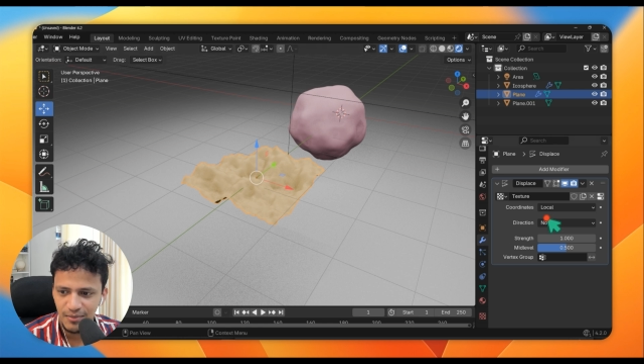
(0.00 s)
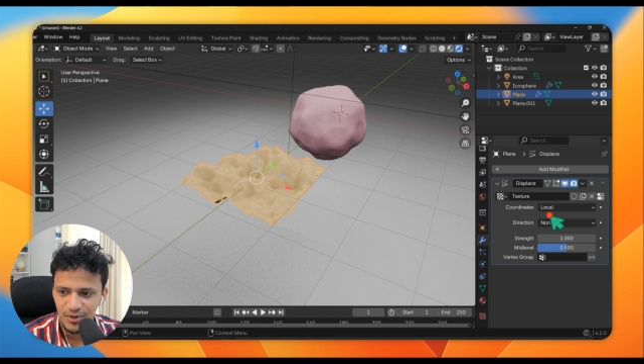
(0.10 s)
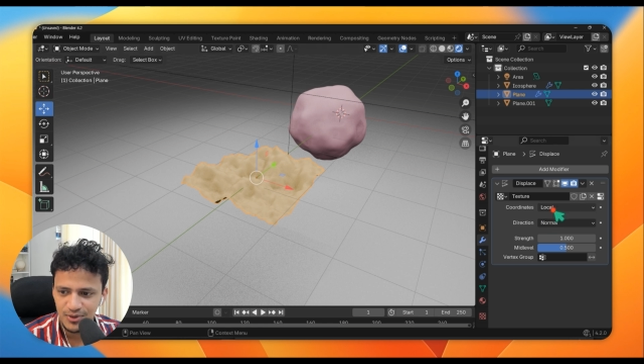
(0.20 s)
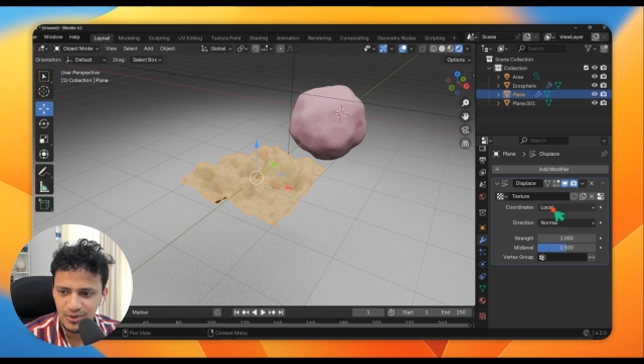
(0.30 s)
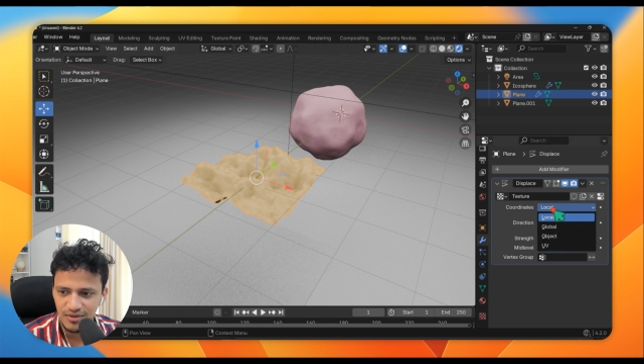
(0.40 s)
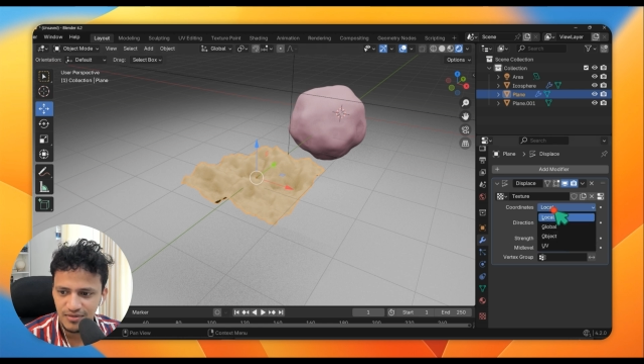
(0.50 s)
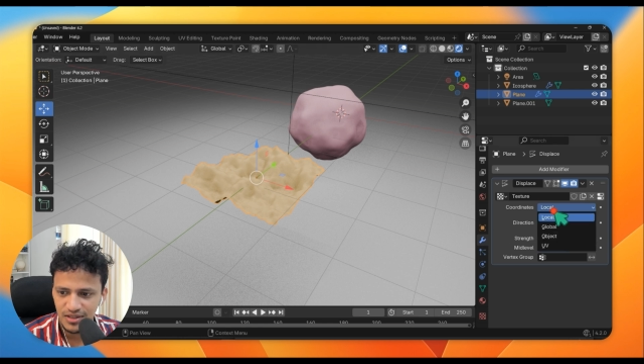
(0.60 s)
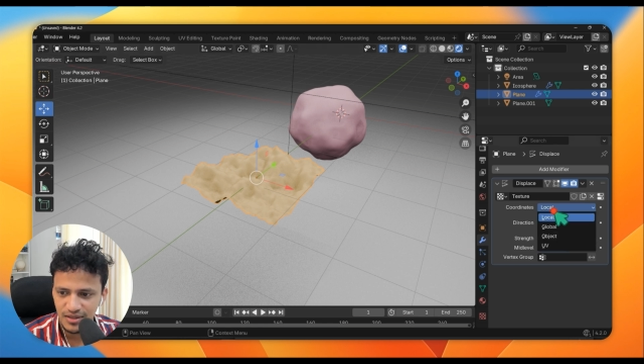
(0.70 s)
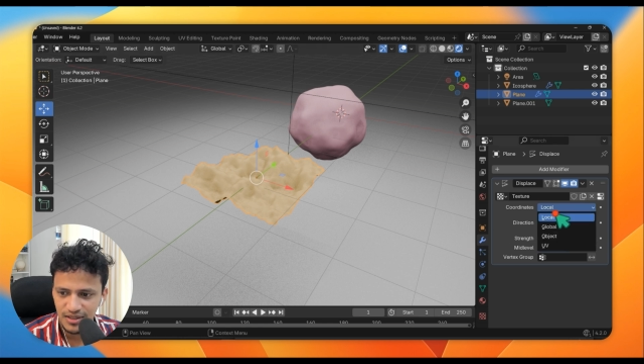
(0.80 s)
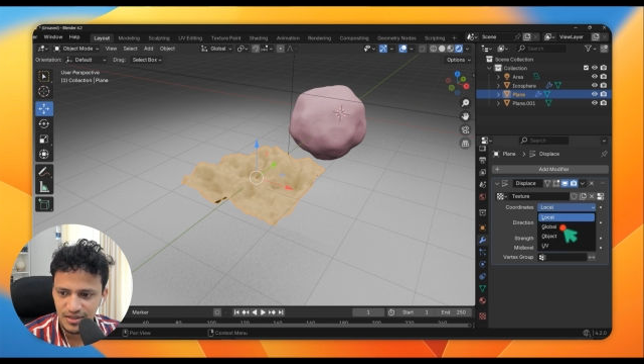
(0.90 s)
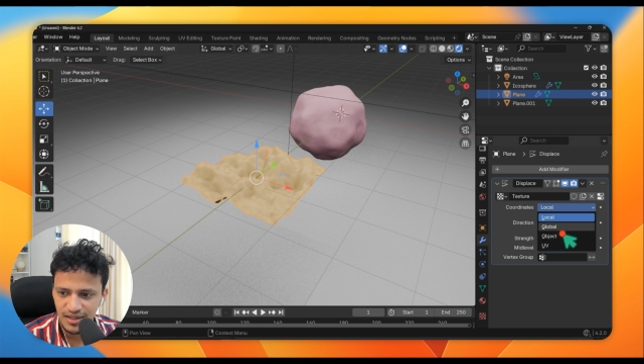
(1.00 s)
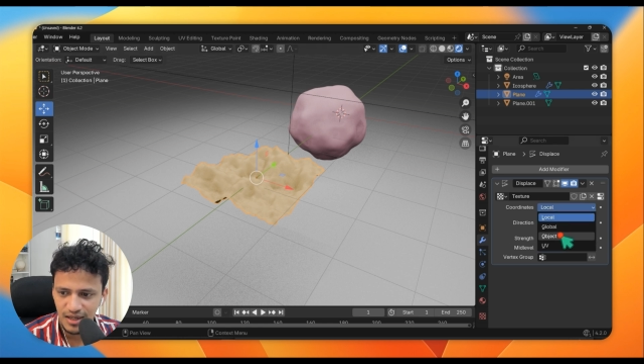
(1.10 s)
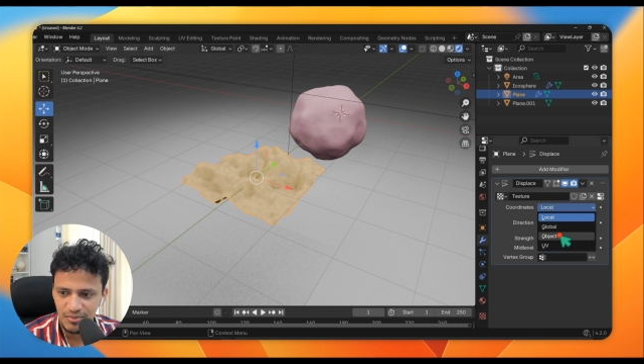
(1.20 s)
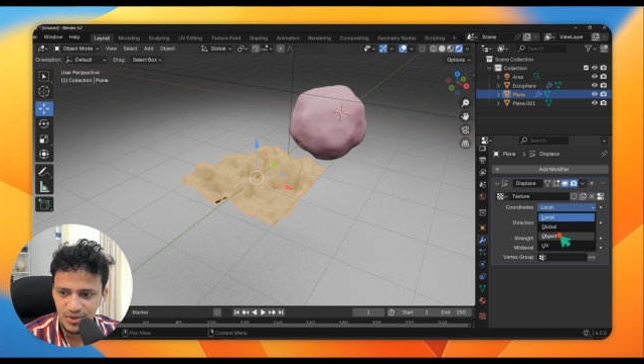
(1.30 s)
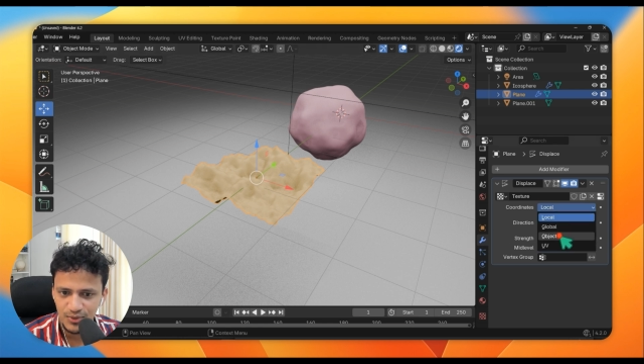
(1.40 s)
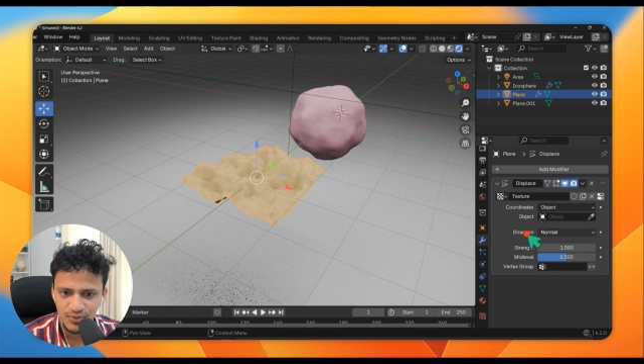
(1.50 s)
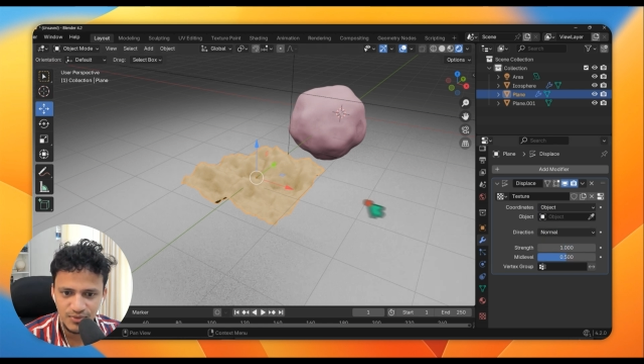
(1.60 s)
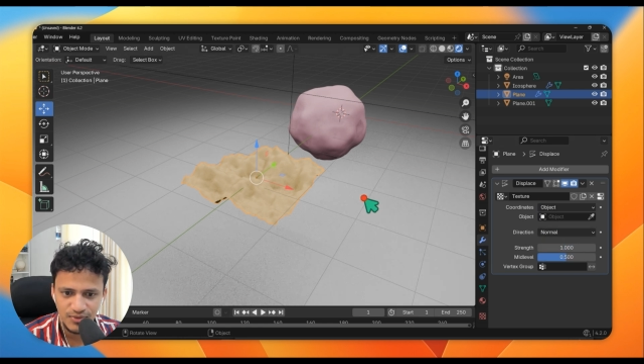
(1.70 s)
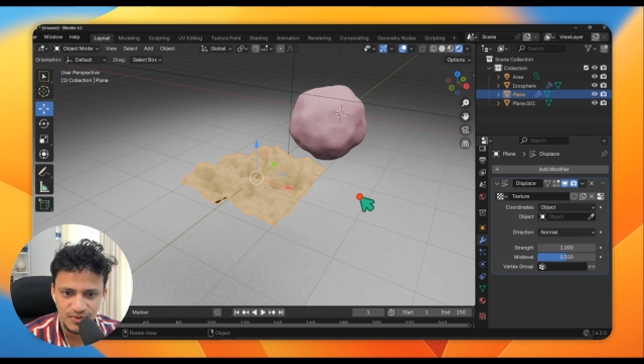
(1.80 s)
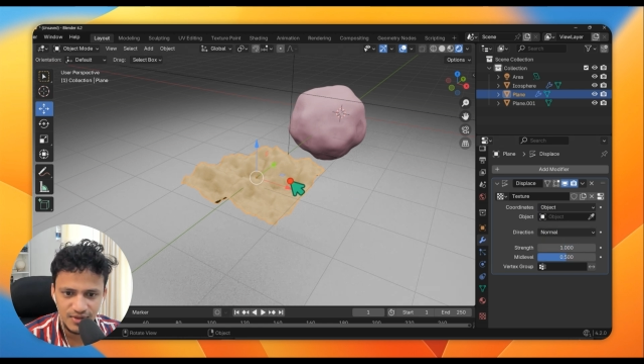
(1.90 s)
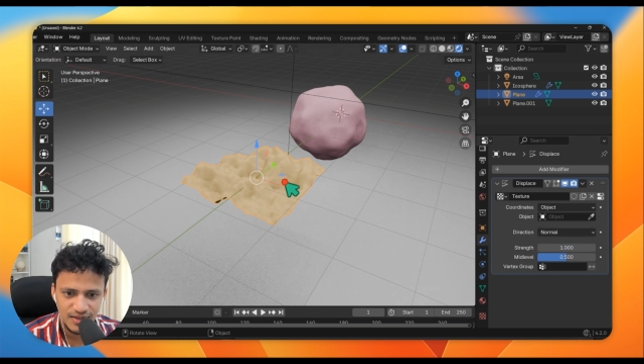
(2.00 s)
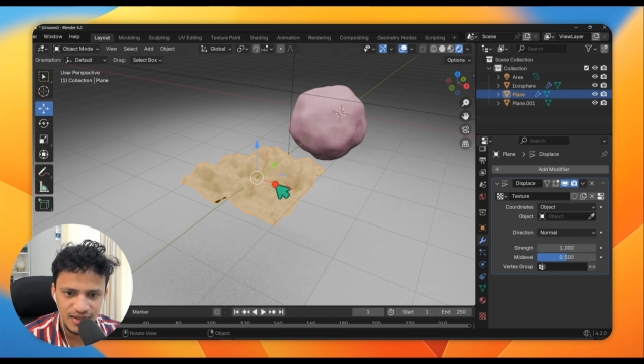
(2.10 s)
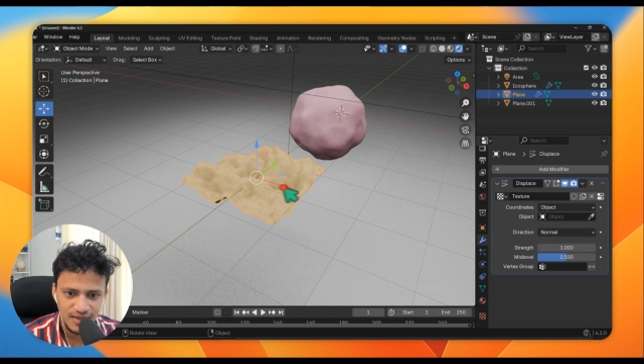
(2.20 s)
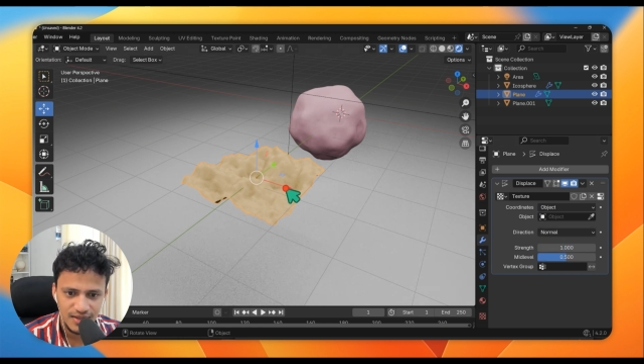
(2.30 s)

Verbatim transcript: i'm not sure whether it can be useful